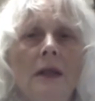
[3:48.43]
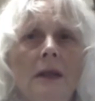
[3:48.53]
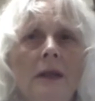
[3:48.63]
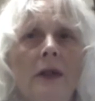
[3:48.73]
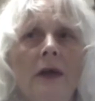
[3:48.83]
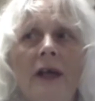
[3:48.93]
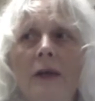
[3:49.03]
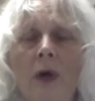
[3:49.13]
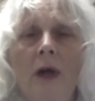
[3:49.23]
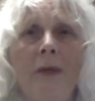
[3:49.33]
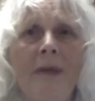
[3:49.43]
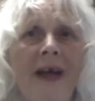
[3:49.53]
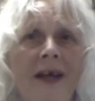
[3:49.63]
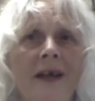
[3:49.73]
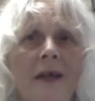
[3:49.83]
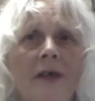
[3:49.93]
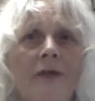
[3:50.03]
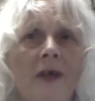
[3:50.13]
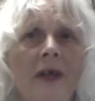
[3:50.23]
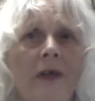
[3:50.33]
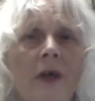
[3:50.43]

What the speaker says: So it will be barely enough to live